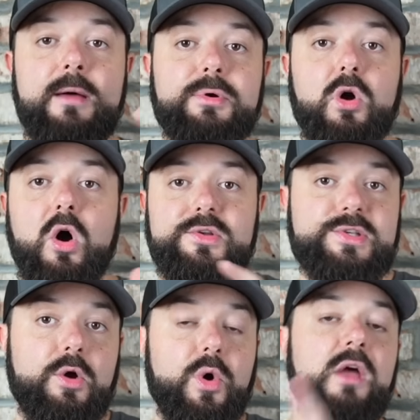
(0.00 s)
but
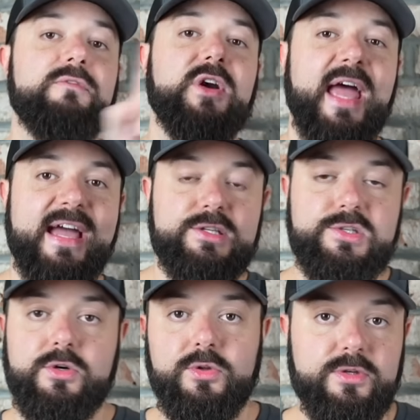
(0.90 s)
also for
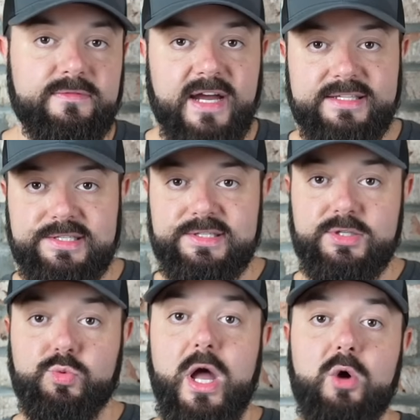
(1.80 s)
external devices
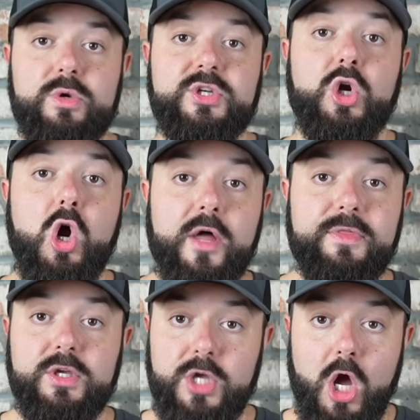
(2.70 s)
as well when you're
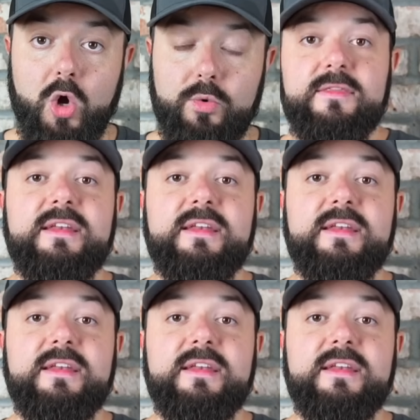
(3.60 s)
on the go.